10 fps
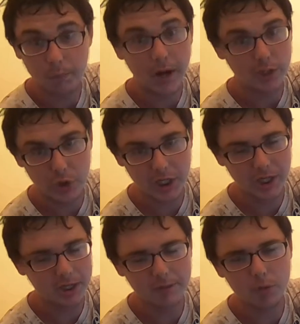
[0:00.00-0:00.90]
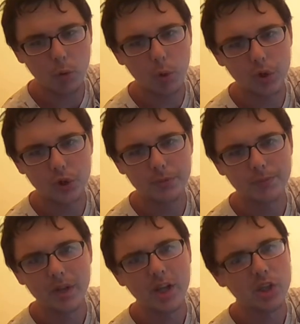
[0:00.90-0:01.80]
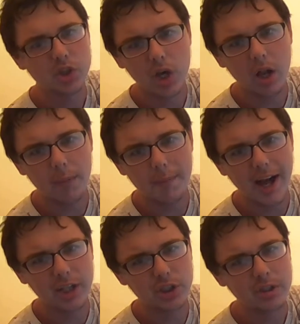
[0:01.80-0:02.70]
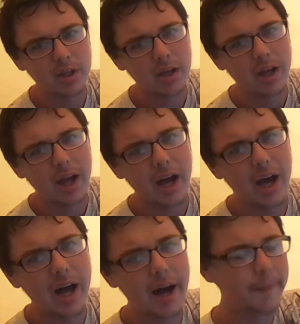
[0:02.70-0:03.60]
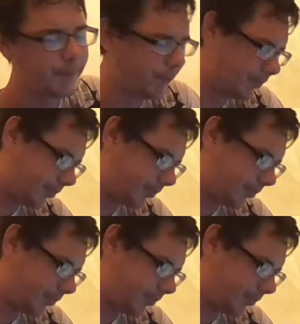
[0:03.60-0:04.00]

by cheating, of course. Solid match. I